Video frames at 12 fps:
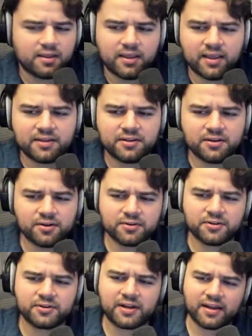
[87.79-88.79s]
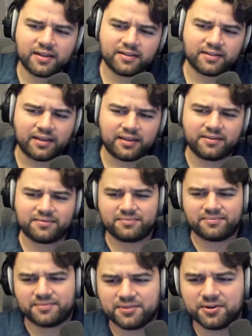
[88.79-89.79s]
and you know, you're not
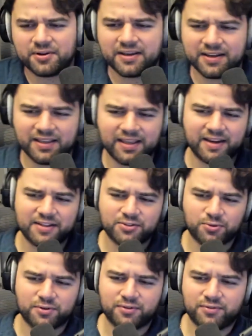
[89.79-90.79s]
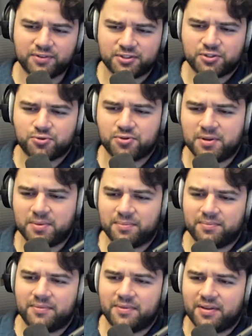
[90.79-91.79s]
going to get any sort of
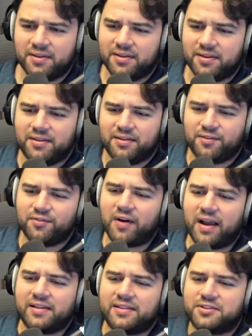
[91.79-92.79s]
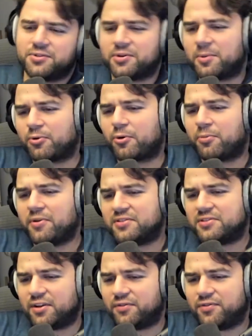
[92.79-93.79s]
extreme violence or inappropriate
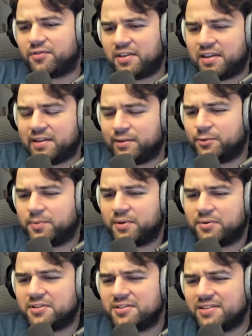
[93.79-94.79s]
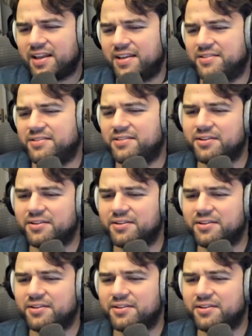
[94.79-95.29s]
stuff in Lupin, which is nice.